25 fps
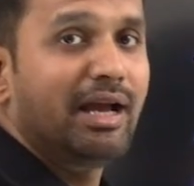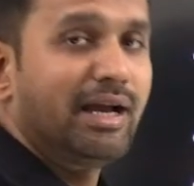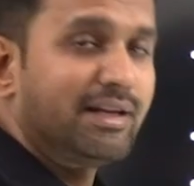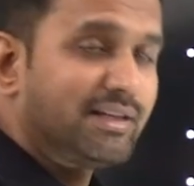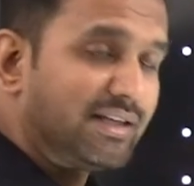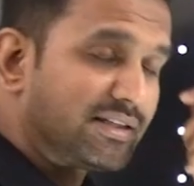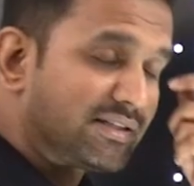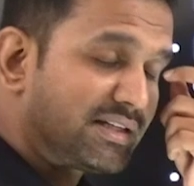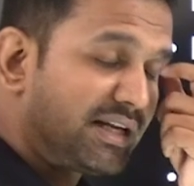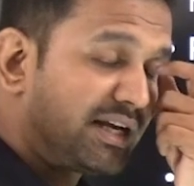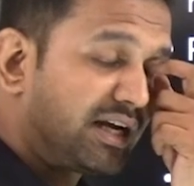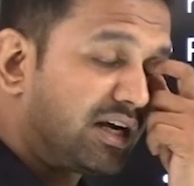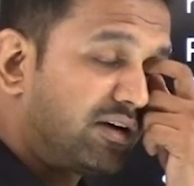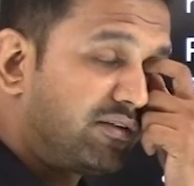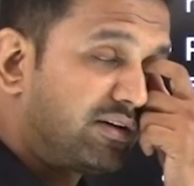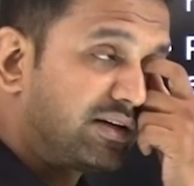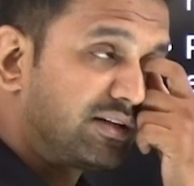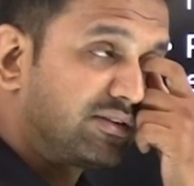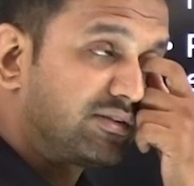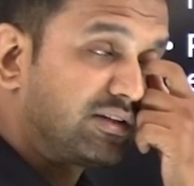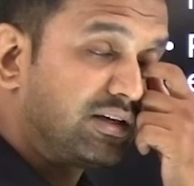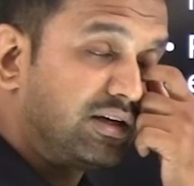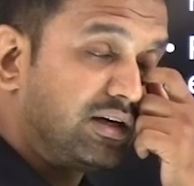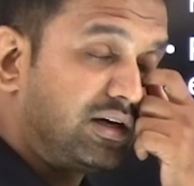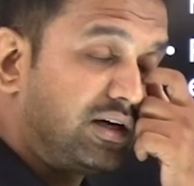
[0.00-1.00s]
Just like our
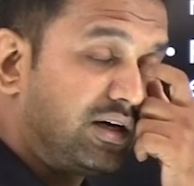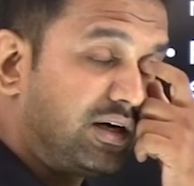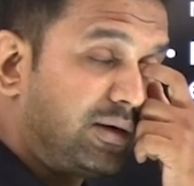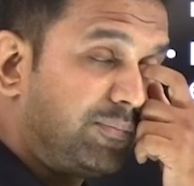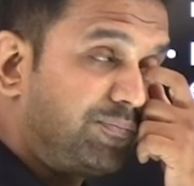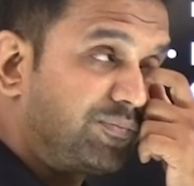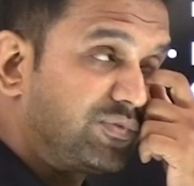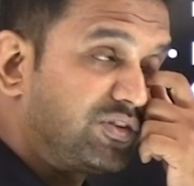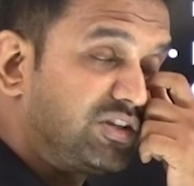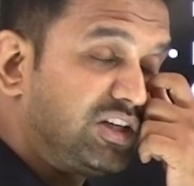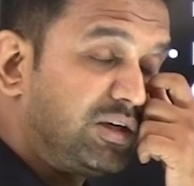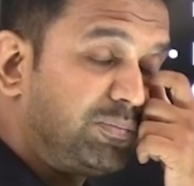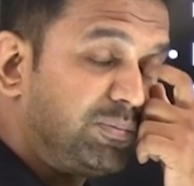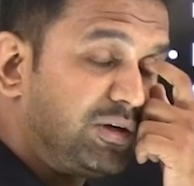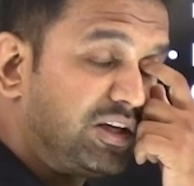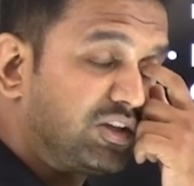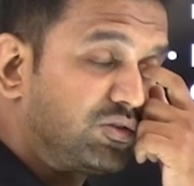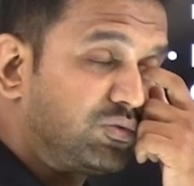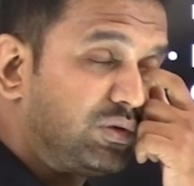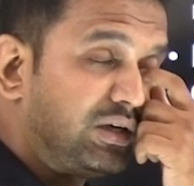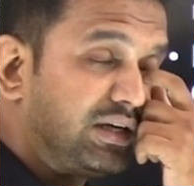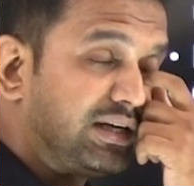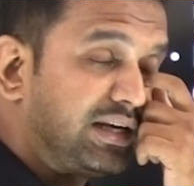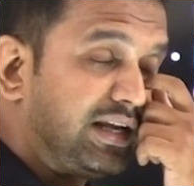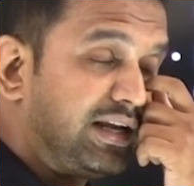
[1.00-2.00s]
GPS
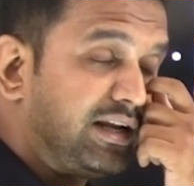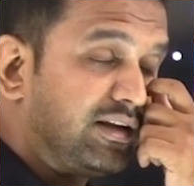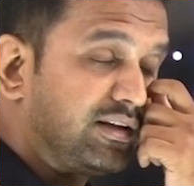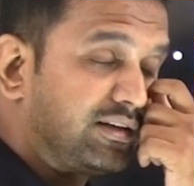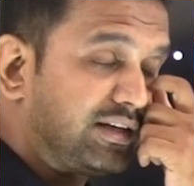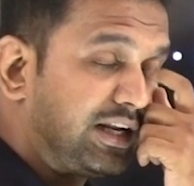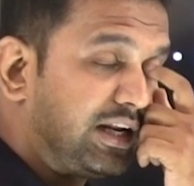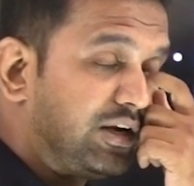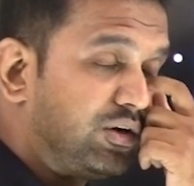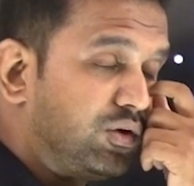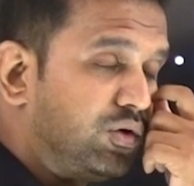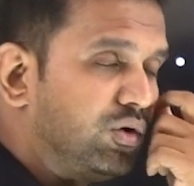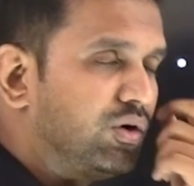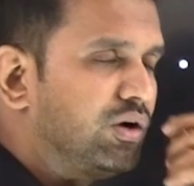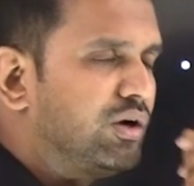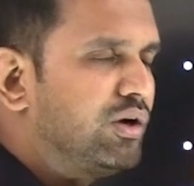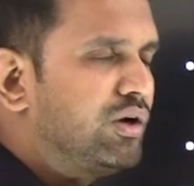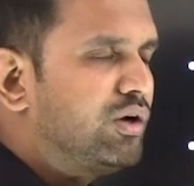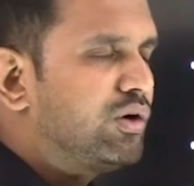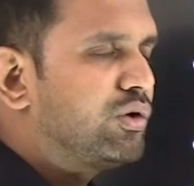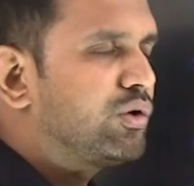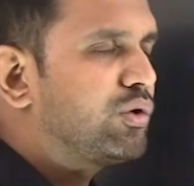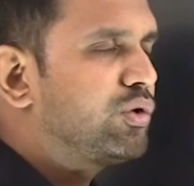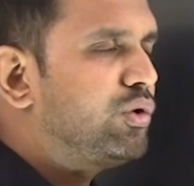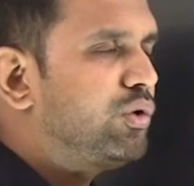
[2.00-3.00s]
will tell, no,
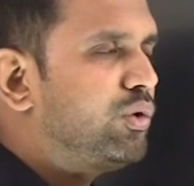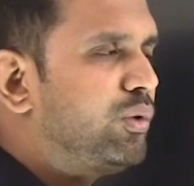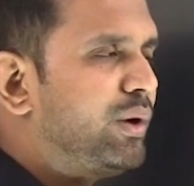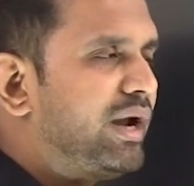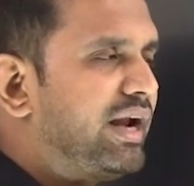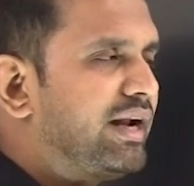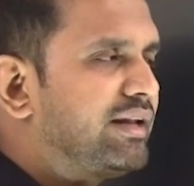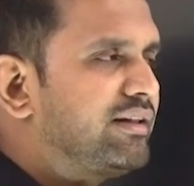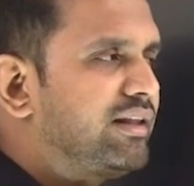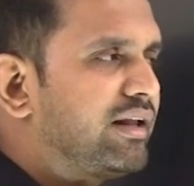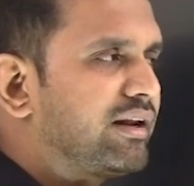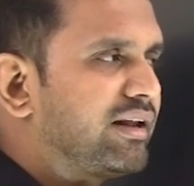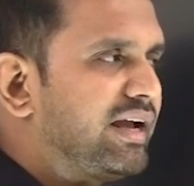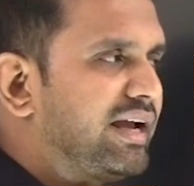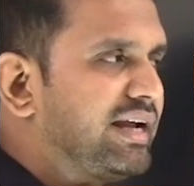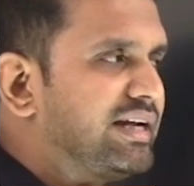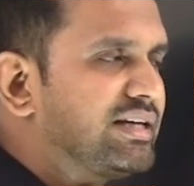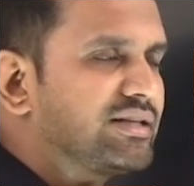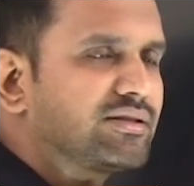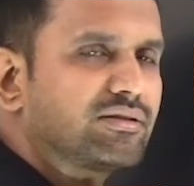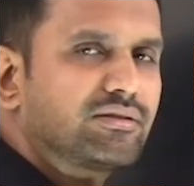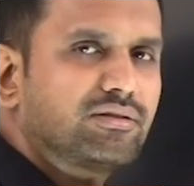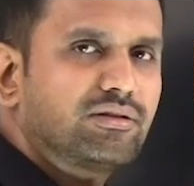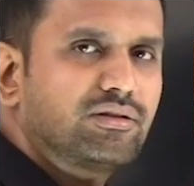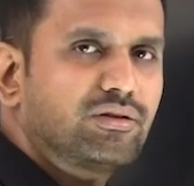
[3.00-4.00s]
go at the
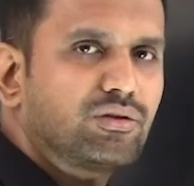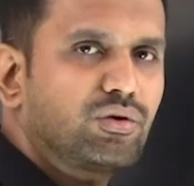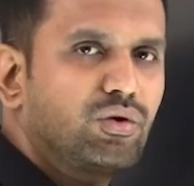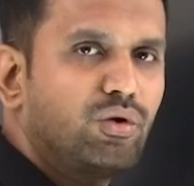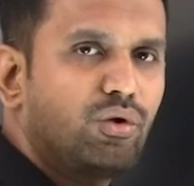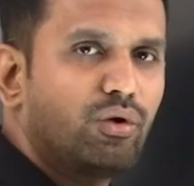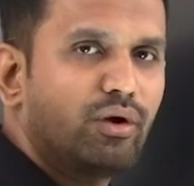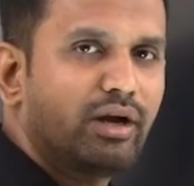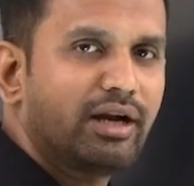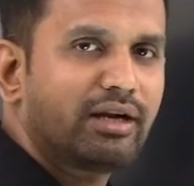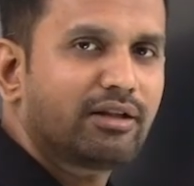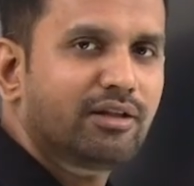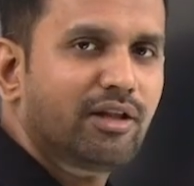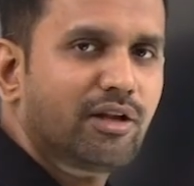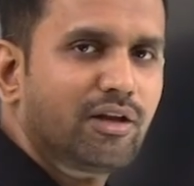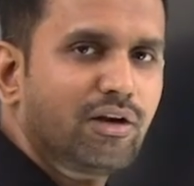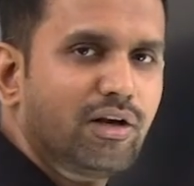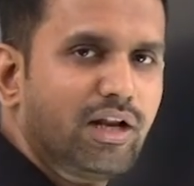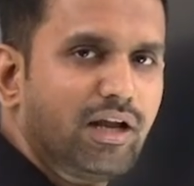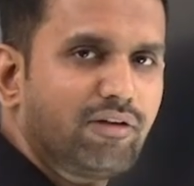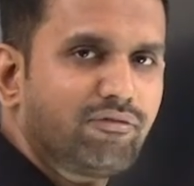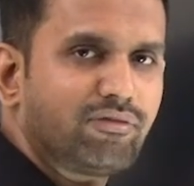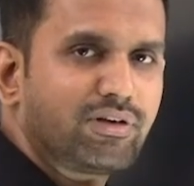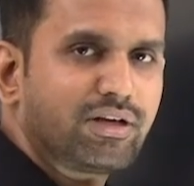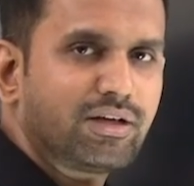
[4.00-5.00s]
right, go at the
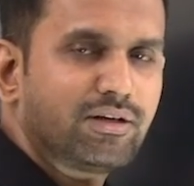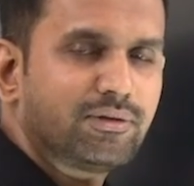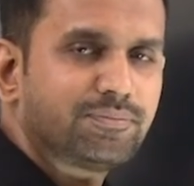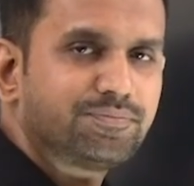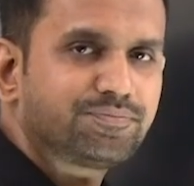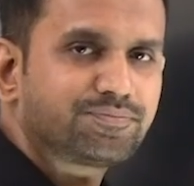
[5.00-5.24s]
left,